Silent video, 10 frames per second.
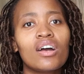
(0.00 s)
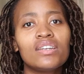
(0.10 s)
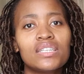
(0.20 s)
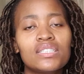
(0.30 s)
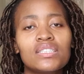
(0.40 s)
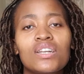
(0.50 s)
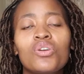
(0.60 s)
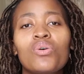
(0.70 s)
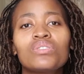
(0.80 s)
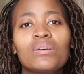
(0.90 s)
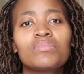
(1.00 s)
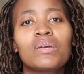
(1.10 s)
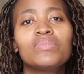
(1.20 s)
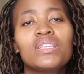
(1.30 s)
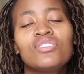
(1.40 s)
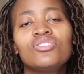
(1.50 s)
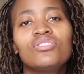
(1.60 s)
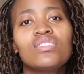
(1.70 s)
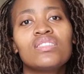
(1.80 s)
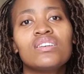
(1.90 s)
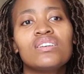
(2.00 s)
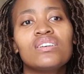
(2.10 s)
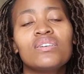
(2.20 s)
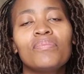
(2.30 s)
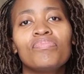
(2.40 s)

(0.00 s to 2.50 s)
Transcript: unnecessary, or sometimes that the